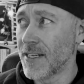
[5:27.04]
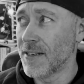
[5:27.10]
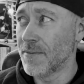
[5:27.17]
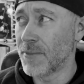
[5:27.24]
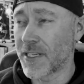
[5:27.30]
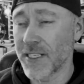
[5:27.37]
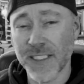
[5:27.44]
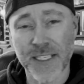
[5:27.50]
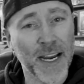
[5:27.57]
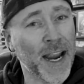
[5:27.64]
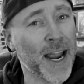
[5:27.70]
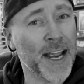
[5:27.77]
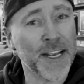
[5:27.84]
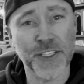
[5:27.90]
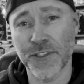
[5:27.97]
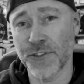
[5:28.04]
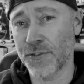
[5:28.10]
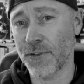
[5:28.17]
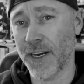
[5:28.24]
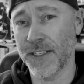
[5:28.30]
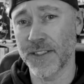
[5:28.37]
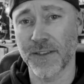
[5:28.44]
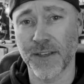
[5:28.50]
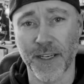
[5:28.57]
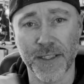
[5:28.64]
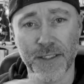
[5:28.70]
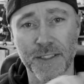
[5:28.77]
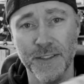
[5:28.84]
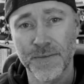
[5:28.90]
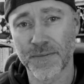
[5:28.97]
because the action
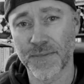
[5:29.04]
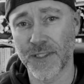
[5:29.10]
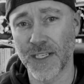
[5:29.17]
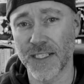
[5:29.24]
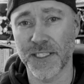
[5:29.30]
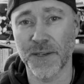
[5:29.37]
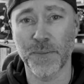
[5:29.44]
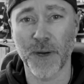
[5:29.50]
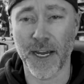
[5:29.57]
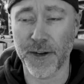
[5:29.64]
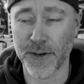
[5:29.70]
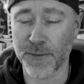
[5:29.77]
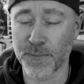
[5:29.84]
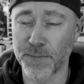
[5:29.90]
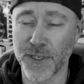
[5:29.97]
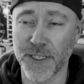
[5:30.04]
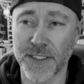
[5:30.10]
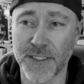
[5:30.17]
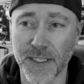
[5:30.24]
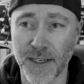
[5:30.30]
translates. Doesn't matter. But